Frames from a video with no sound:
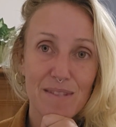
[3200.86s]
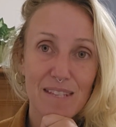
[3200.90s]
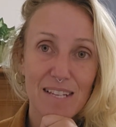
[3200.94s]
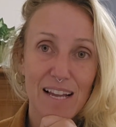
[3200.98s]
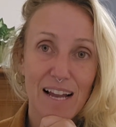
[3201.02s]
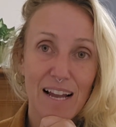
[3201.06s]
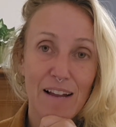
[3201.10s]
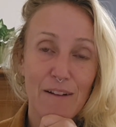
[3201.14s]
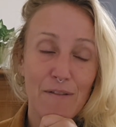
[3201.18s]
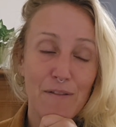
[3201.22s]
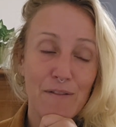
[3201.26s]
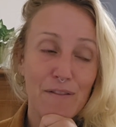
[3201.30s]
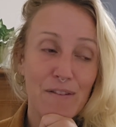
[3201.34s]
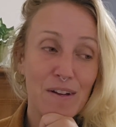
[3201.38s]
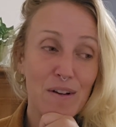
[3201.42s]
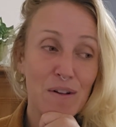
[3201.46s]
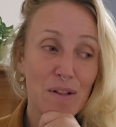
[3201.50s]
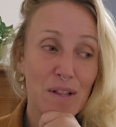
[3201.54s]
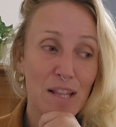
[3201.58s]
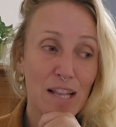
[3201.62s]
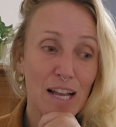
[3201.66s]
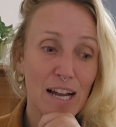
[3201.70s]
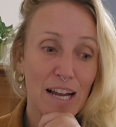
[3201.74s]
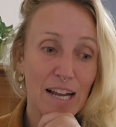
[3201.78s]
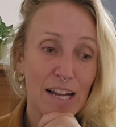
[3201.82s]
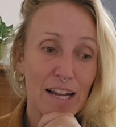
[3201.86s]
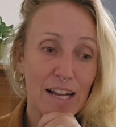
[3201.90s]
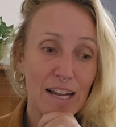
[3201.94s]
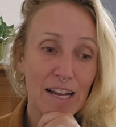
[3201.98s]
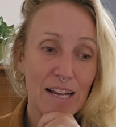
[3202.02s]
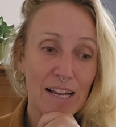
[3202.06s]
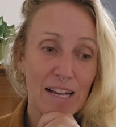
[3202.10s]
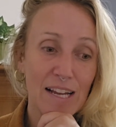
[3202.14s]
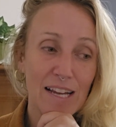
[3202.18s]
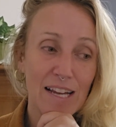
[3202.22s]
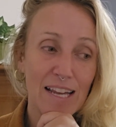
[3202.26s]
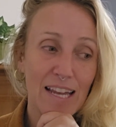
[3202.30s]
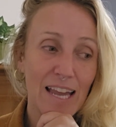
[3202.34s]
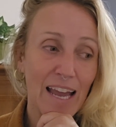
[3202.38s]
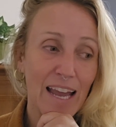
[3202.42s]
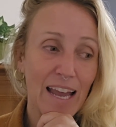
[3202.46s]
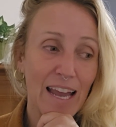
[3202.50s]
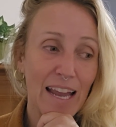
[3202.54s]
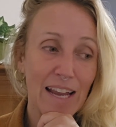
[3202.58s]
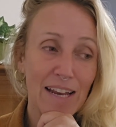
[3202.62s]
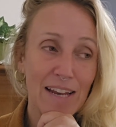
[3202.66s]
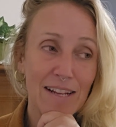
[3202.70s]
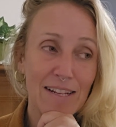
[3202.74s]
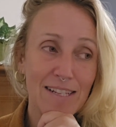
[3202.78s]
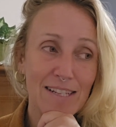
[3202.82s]
I feel like,
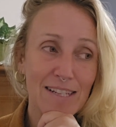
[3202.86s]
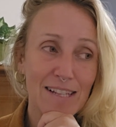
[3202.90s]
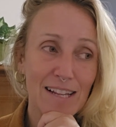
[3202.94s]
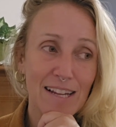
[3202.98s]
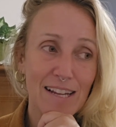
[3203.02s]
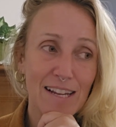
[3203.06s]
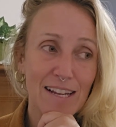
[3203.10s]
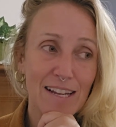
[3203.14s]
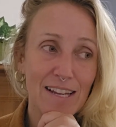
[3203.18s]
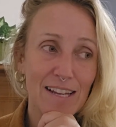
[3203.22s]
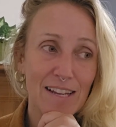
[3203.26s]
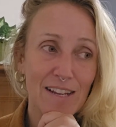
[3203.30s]
again, it's like,